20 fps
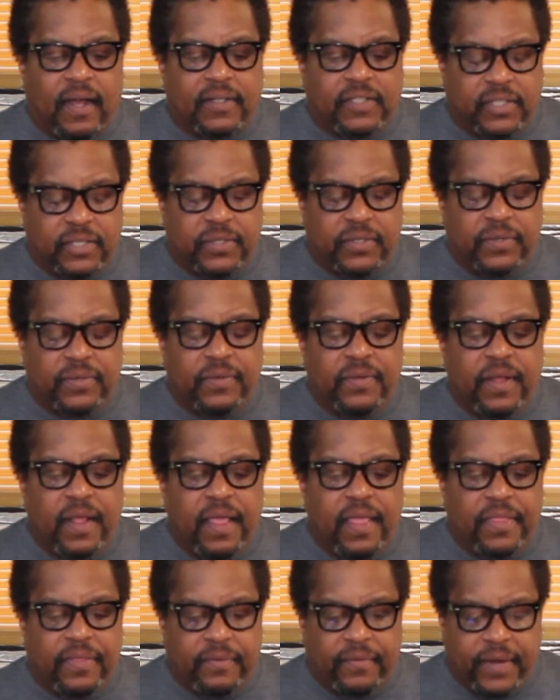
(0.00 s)
2,
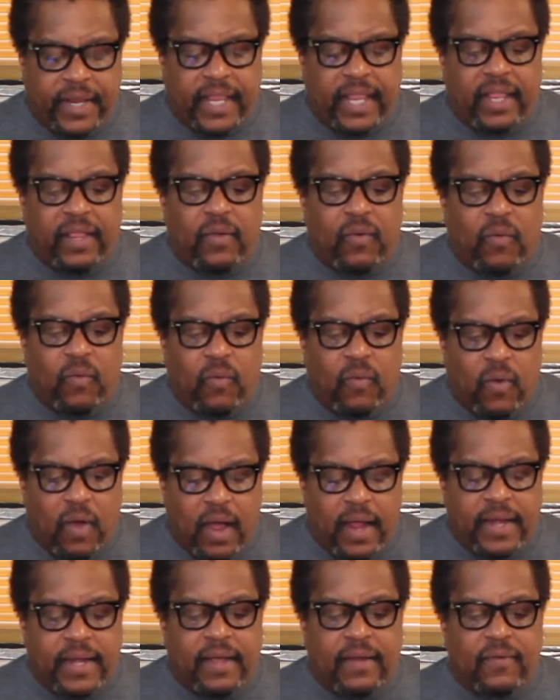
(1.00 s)
3,
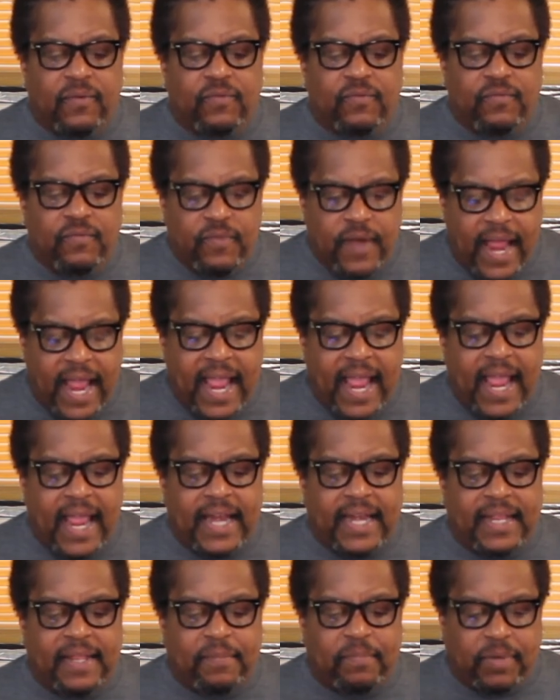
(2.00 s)
1,
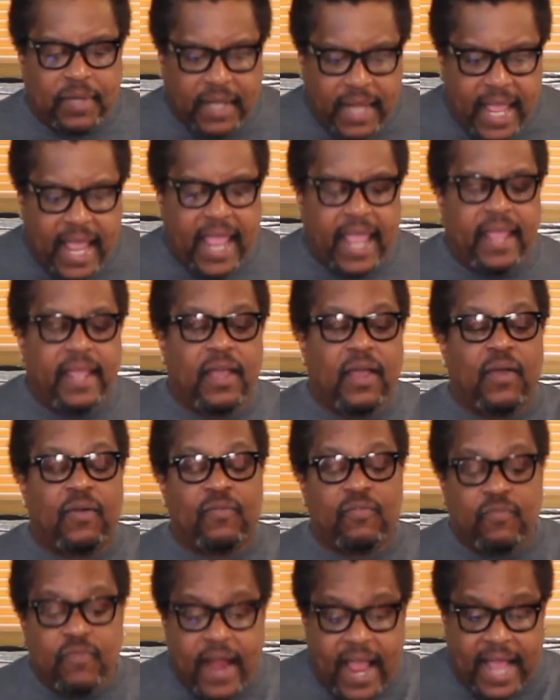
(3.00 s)
ready, play,
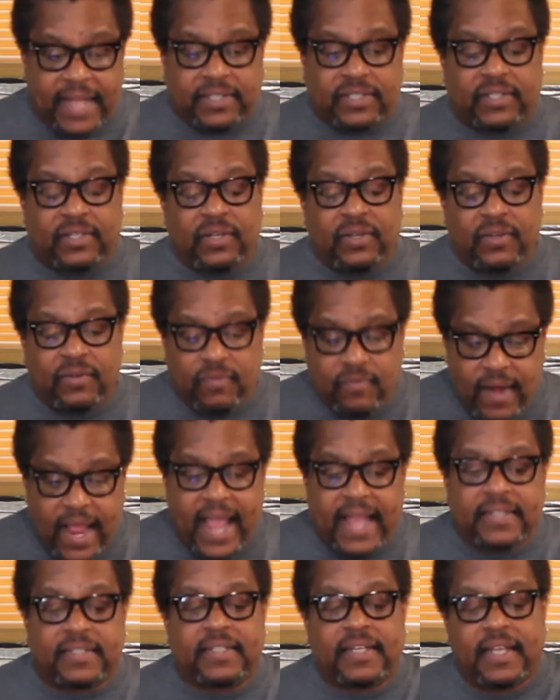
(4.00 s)
rest,
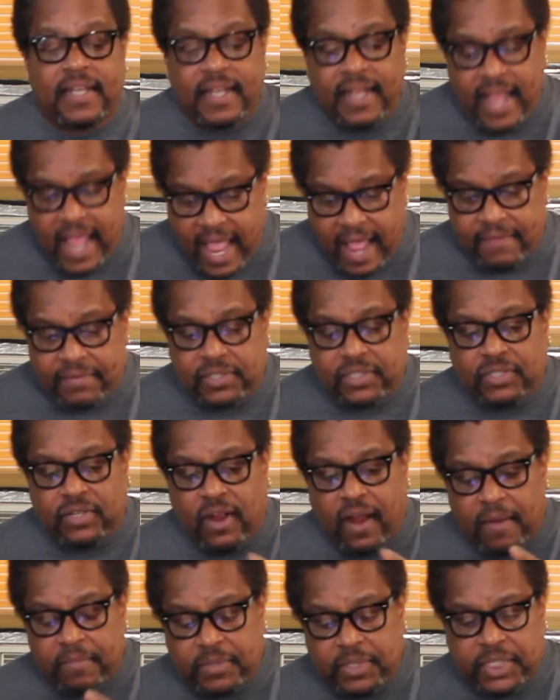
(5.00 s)
rest, F
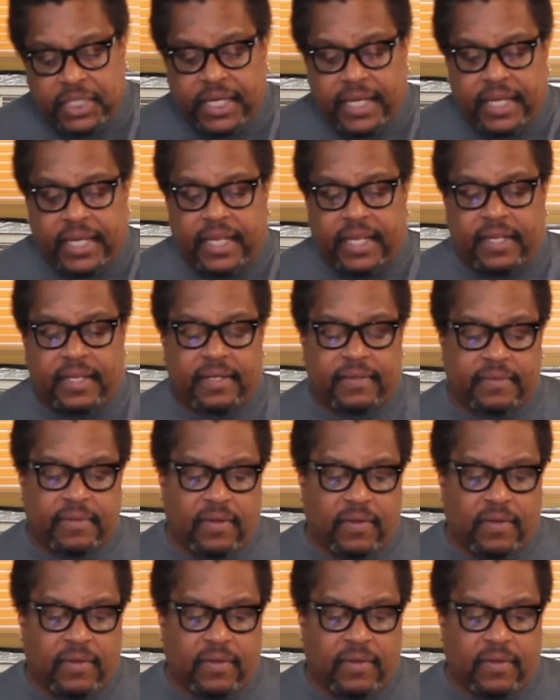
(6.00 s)
sharp, G.